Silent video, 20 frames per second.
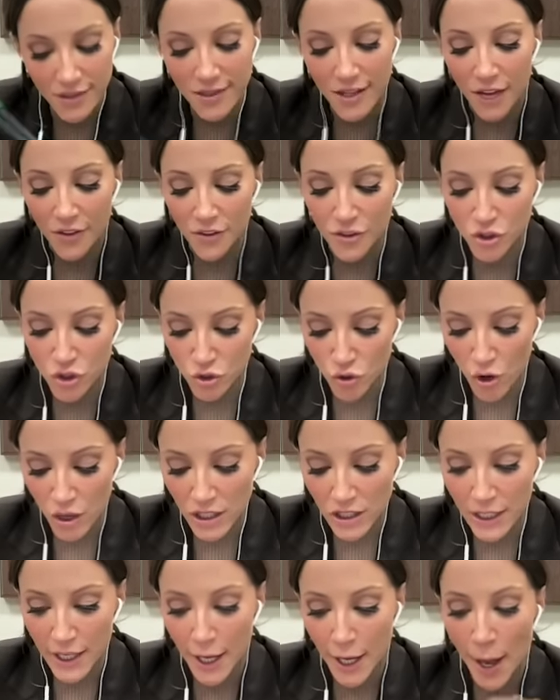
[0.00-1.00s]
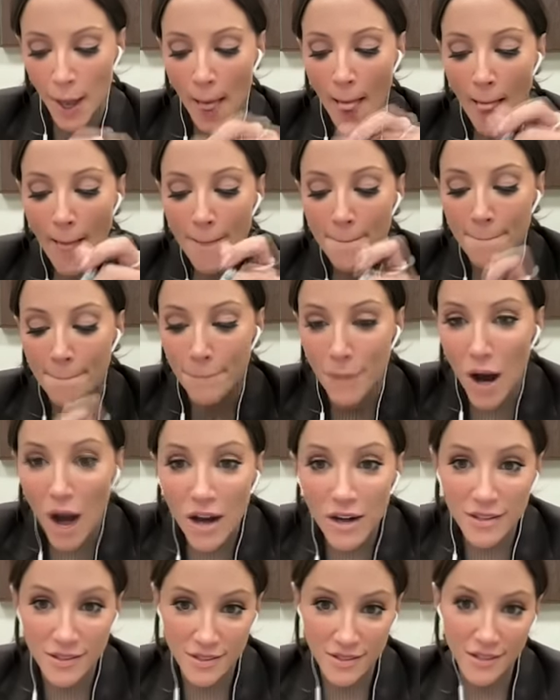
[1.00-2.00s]
He's got the struggling
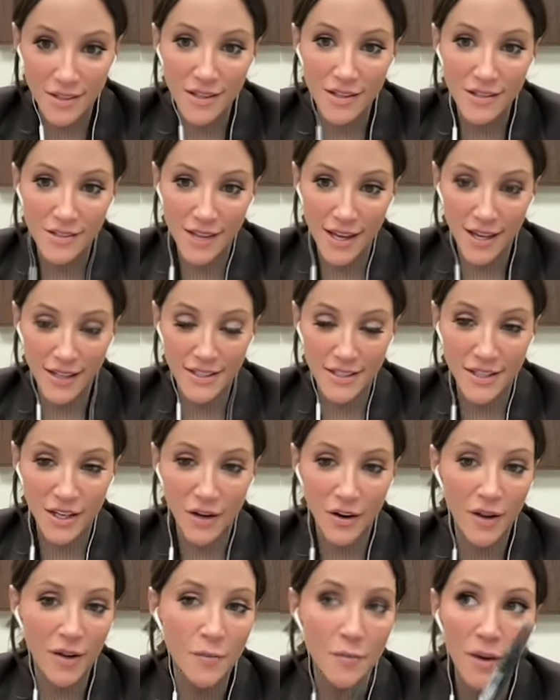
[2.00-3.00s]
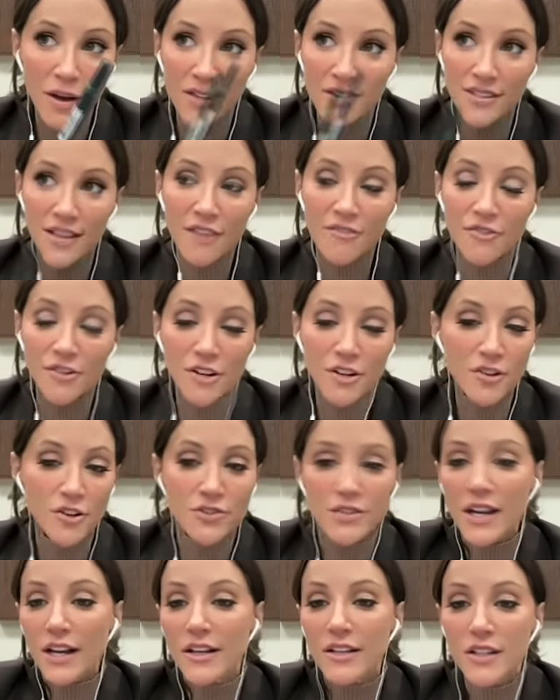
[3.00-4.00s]
Bucks secondary. Bucks can't figure their
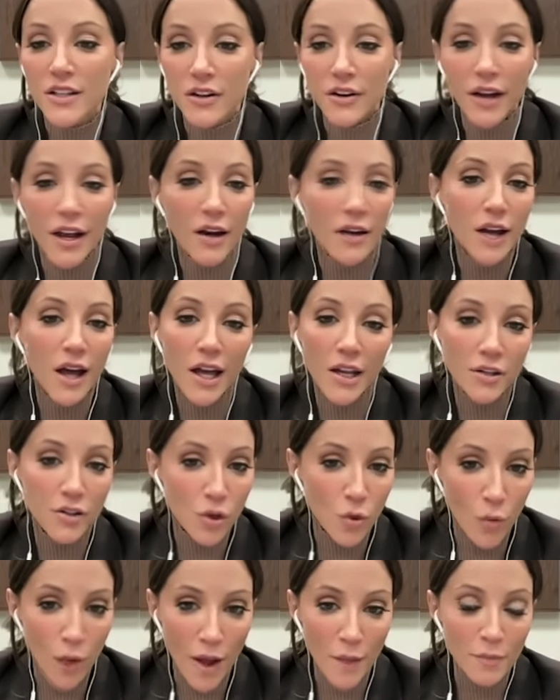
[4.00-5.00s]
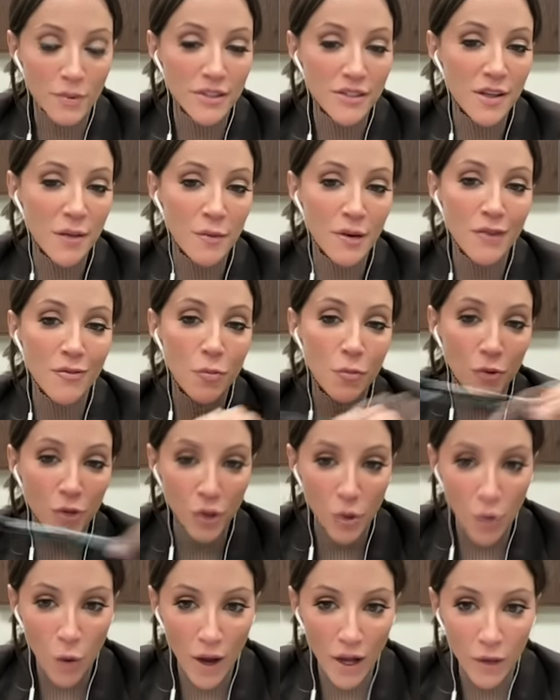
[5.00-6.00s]
secondary out. I don't know why, but he's coming off a pretty
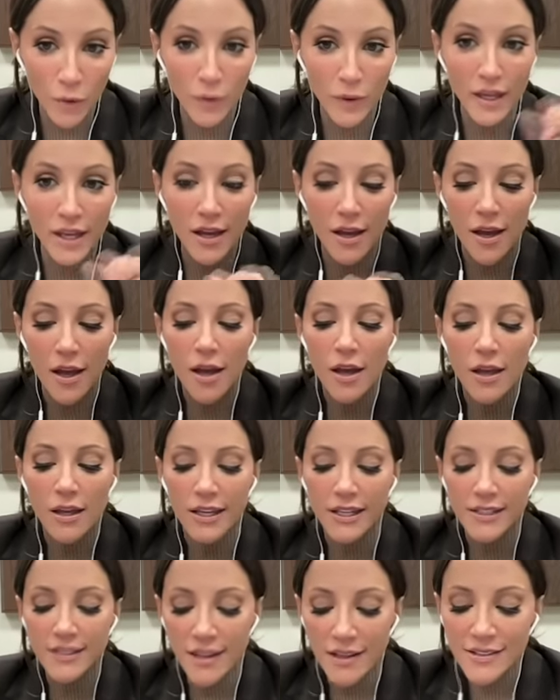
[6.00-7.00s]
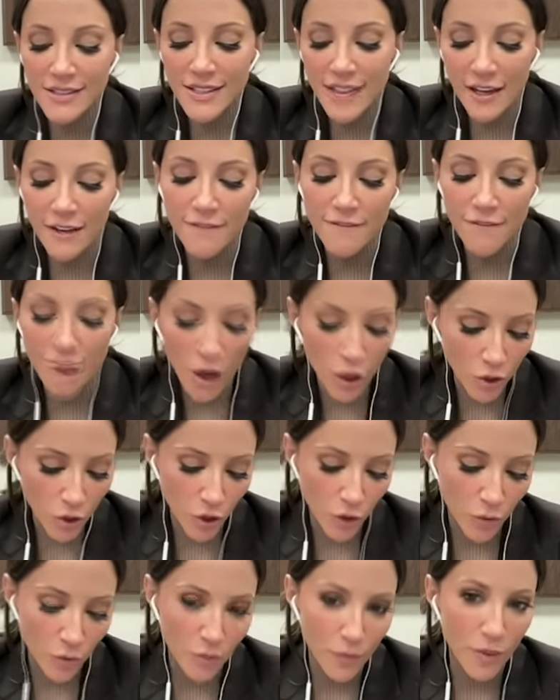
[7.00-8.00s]
quiet week. He does get
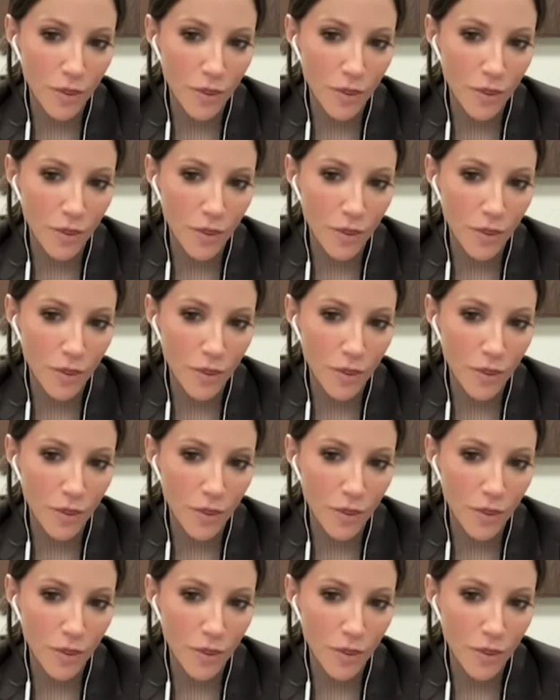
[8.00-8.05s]
volume.